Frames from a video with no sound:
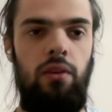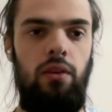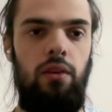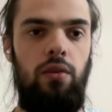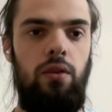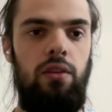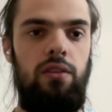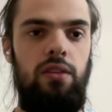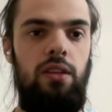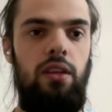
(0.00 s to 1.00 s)
You can
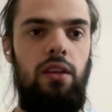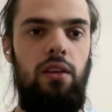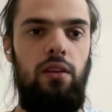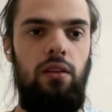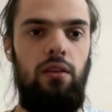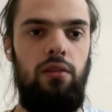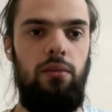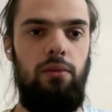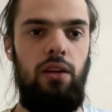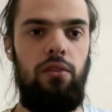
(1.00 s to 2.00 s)
see on the
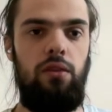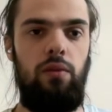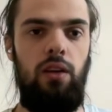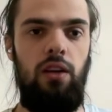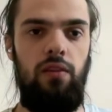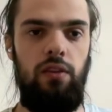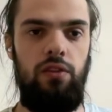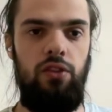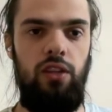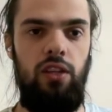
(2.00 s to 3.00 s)
browser we have
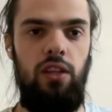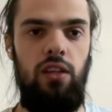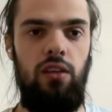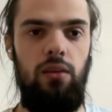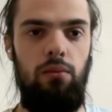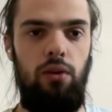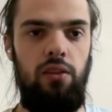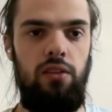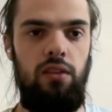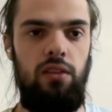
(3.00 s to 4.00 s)
three
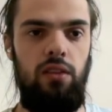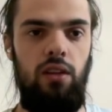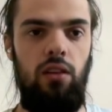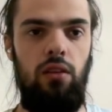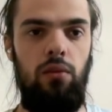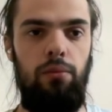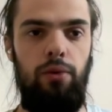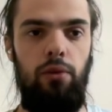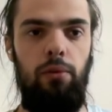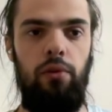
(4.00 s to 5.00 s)
boxes, yellow,
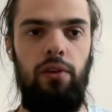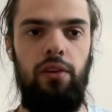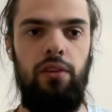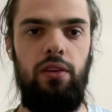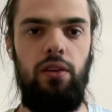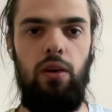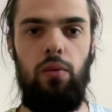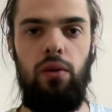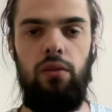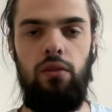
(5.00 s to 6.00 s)
purple and the gray
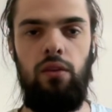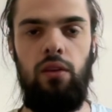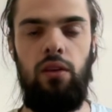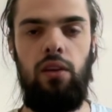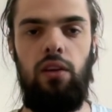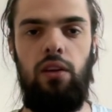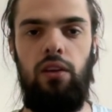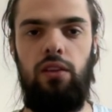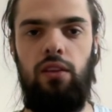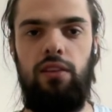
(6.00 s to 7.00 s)
one.
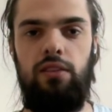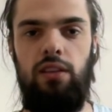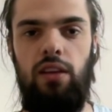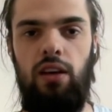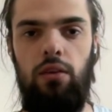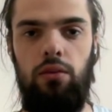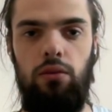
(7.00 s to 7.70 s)
And let's see how it